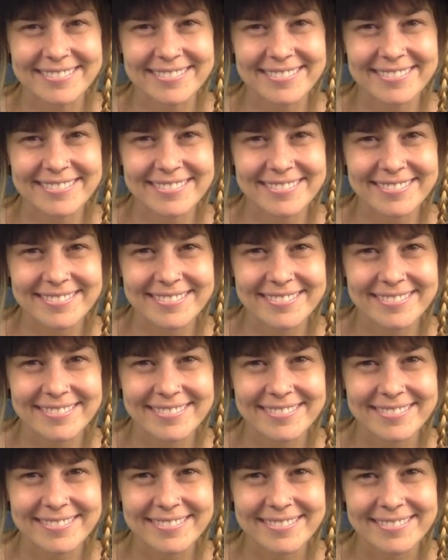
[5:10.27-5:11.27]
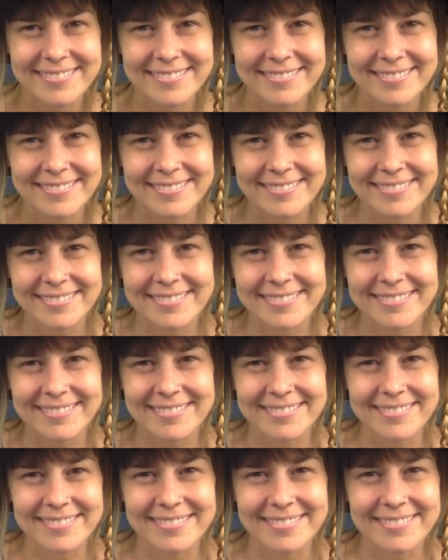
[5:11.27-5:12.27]

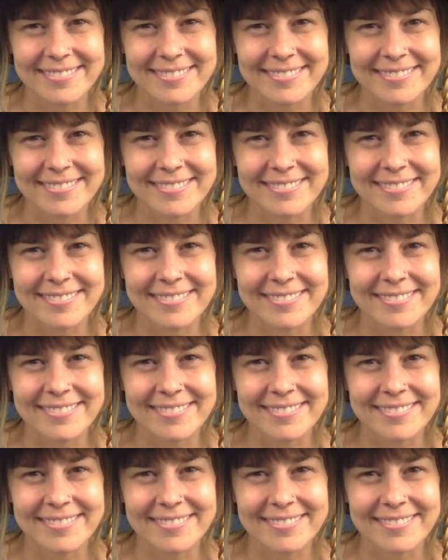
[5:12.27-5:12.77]
[no speech]